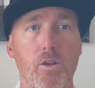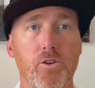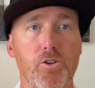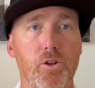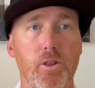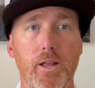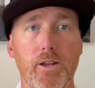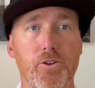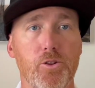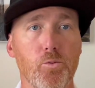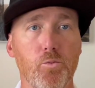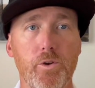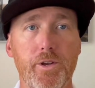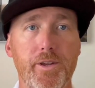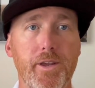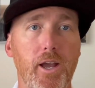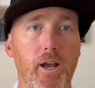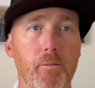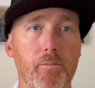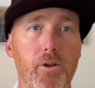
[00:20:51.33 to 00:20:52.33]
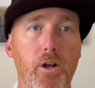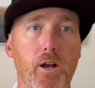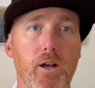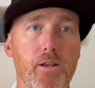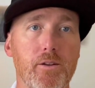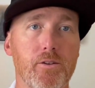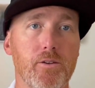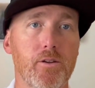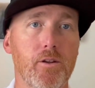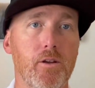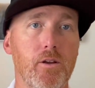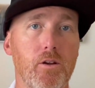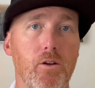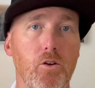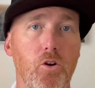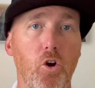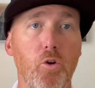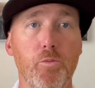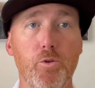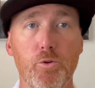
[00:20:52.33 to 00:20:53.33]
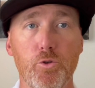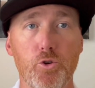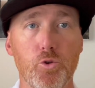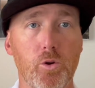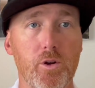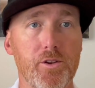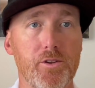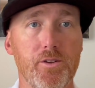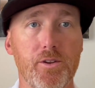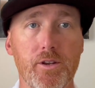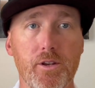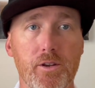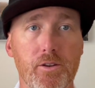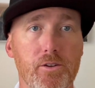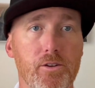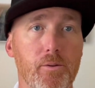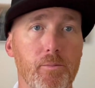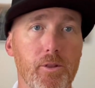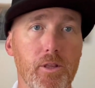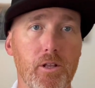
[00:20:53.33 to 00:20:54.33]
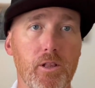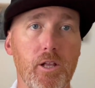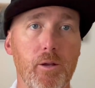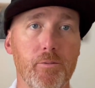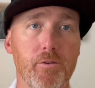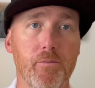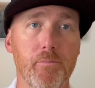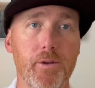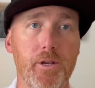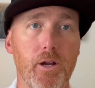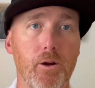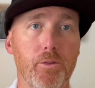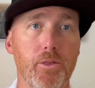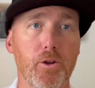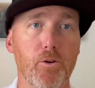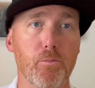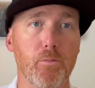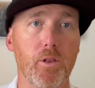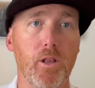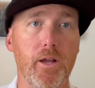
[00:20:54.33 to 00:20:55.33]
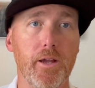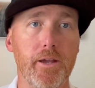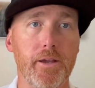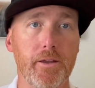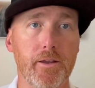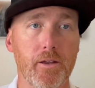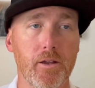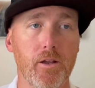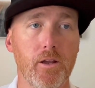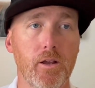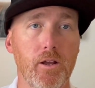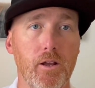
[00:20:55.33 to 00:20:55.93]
So that's the recap, guys. Hope you enjoyed seeing some of the clips of me out there playing.